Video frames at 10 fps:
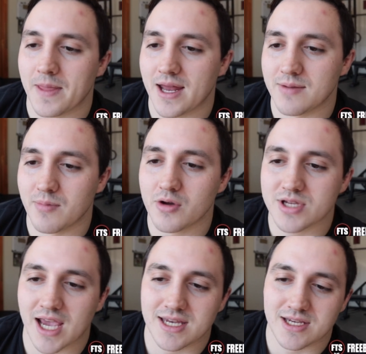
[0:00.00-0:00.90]
and in
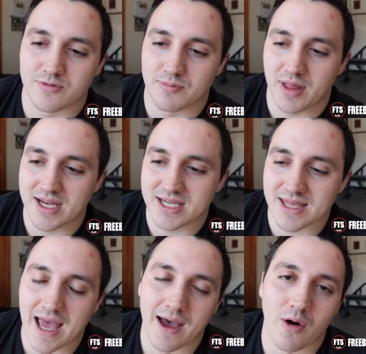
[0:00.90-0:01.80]
most cases,
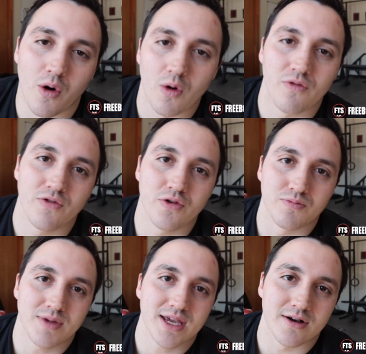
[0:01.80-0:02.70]
replacing that whole food
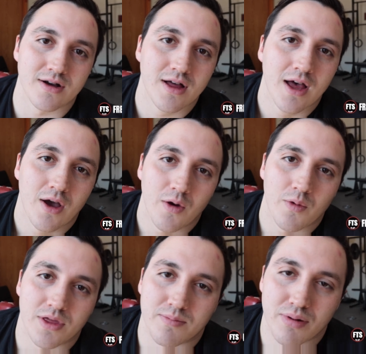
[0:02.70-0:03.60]
meal
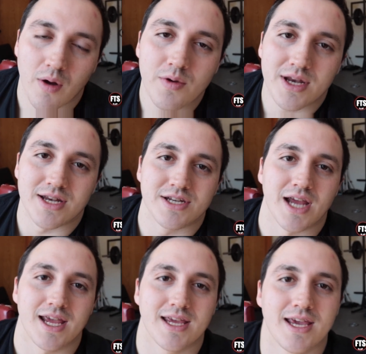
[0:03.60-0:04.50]
with a protein
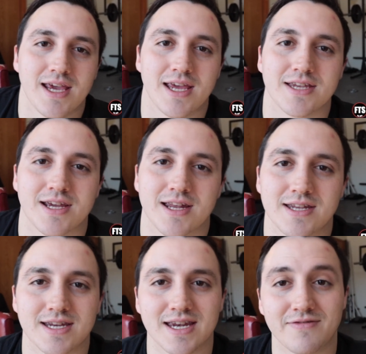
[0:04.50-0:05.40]
shake is gonna
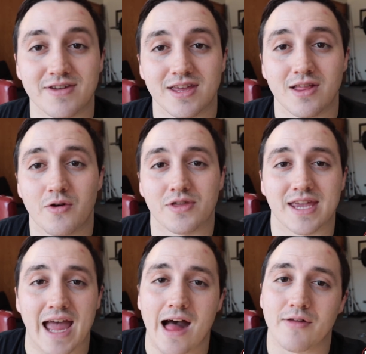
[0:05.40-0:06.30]
significantly lower the
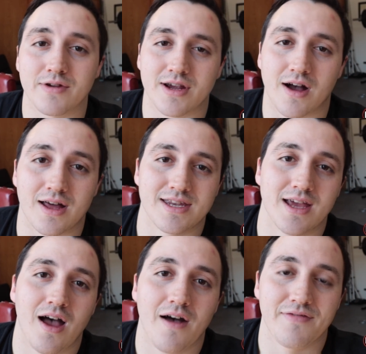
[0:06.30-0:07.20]
calorie
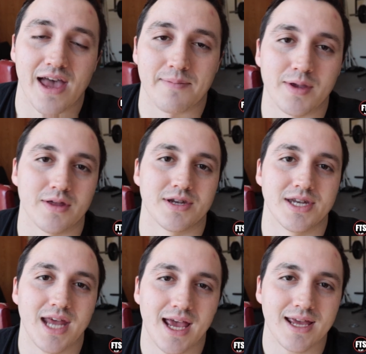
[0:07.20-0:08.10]
content of that meal in
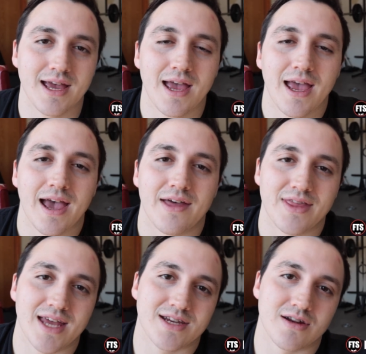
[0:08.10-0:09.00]
a day,
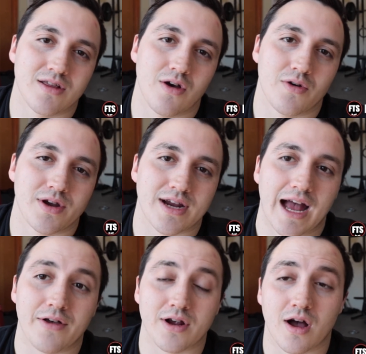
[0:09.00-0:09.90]
and that's gonna lower your
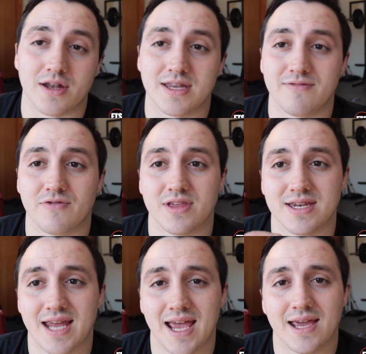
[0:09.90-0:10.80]
calorie content for the
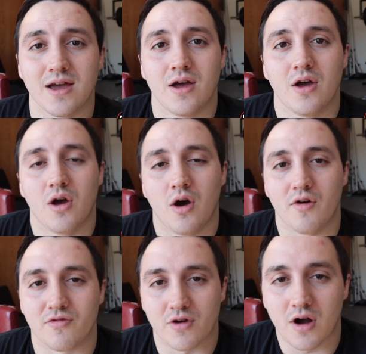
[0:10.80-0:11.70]
day
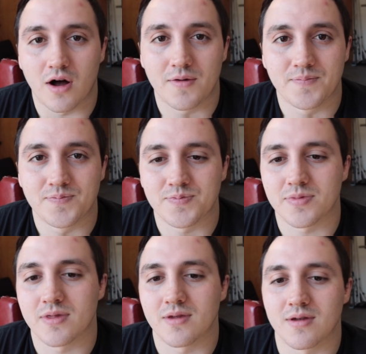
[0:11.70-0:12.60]
overall,
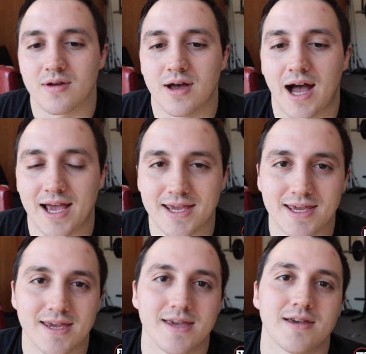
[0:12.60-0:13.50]

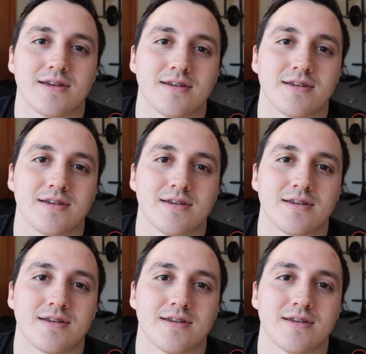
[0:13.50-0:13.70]
i.e.